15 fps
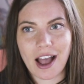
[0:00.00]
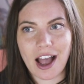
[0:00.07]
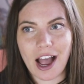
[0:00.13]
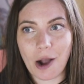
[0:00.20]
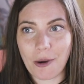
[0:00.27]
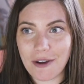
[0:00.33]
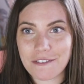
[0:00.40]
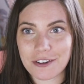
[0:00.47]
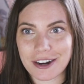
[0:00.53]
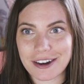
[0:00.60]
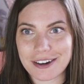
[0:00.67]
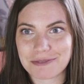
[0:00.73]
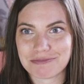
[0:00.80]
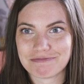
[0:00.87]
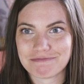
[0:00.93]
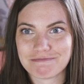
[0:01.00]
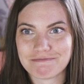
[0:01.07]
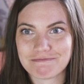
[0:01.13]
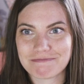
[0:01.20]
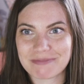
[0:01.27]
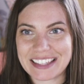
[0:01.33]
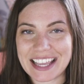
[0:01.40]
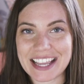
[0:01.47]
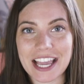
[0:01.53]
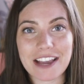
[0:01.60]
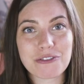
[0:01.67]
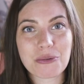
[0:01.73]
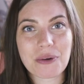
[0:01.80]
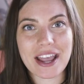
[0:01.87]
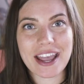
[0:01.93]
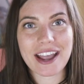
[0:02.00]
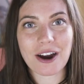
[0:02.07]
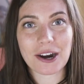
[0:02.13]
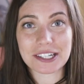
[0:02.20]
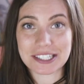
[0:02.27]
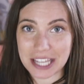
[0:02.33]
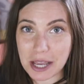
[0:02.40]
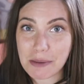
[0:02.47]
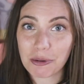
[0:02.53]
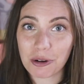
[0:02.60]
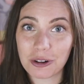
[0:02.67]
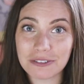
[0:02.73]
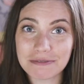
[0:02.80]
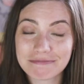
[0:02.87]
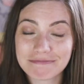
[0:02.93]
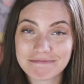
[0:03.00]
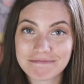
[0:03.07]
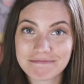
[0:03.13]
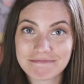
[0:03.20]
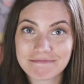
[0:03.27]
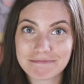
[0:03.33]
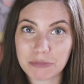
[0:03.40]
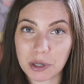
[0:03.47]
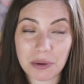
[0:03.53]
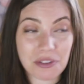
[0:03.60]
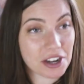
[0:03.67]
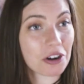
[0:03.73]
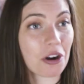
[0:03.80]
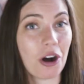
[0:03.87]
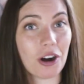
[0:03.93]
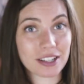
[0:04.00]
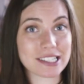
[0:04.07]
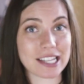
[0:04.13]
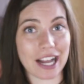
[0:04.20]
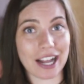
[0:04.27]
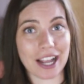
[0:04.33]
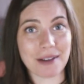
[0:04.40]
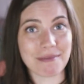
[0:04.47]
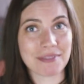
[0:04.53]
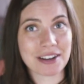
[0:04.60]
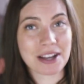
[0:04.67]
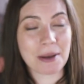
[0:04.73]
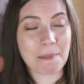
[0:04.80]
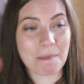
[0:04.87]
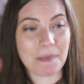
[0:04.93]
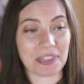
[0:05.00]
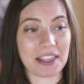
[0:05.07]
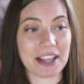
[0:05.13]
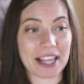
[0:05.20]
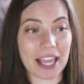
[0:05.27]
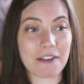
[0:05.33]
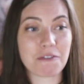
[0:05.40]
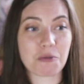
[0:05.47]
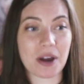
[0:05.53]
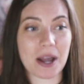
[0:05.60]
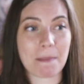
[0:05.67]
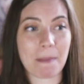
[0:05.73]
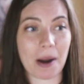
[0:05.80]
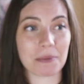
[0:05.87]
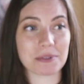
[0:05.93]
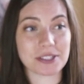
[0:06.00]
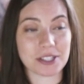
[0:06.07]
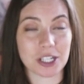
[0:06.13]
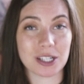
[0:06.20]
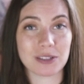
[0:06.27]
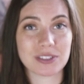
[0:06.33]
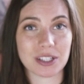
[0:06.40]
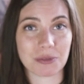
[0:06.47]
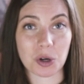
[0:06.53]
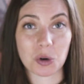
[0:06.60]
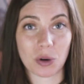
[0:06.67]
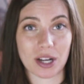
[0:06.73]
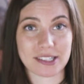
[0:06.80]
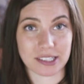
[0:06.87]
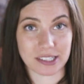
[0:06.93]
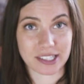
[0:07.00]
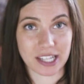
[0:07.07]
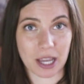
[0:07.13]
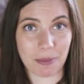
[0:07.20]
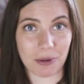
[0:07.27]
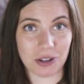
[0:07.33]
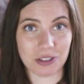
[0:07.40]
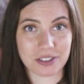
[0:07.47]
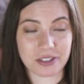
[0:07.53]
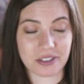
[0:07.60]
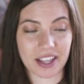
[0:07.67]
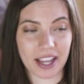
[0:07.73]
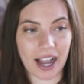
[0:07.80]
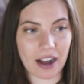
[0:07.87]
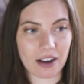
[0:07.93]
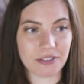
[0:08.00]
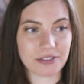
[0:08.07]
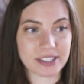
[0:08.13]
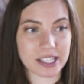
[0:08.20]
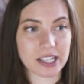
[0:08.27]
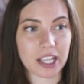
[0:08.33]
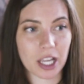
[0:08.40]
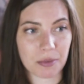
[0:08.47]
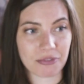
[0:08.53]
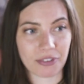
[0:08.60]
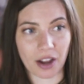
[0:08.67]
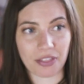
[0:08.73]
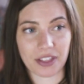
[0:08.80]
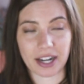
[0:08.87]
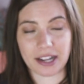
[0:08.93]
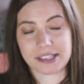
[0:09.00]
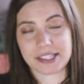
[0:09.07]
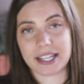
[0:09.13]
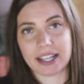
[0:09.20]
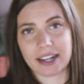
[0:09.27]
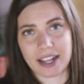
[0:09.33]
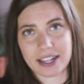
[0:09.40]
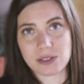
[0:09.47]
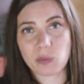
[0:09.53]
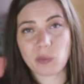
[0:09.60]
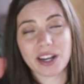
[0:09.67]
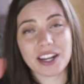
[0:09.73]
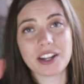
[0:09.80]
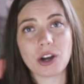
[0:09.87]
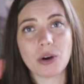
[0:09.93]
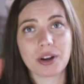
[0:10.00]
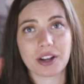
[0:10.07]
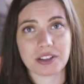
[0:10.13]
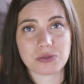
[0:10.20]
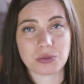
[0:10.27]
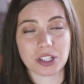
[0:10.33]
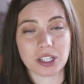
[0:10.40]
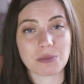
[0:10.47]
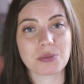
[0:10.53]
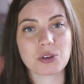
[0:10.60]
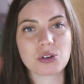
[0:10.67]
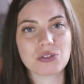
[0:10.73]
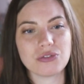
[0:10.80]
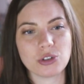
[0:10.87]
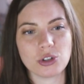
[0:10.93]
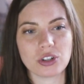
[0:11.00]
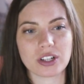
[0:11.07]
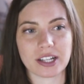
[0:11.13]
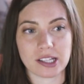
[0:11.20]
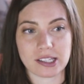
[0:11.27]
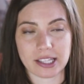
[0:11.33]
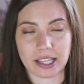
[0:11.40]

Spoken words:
However, they gave away our table. We were there on time, but they gave away my reserved and requested table. So they have seating up front that has a nice window, and it's really beautiful, and it's